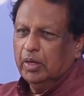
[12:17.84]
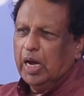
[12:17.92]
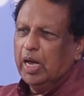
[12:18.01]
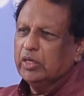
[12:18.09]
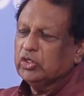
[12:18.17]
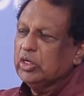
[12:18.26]

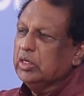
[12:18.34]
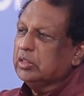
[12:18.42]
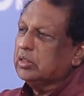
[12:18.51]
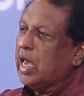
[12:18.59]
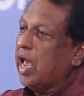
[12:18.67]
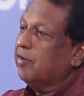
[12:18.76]
And
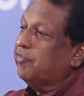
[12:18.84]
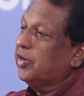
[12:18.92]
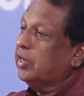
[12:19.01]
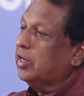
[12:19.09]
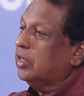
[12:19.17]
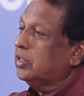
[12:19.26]
since
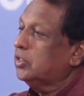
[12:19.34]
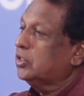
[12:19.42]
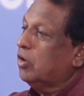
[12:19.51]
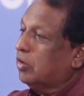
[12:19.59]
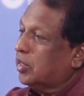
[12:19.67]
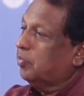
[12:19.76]
Africa is
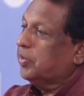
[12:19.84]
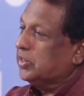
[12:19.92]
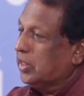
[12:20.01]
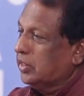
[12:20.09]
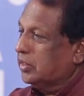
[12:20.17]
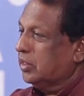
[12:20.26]
not
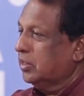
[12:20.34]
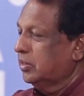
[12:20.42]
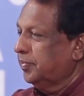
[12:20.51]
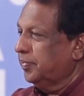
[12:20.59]
represented,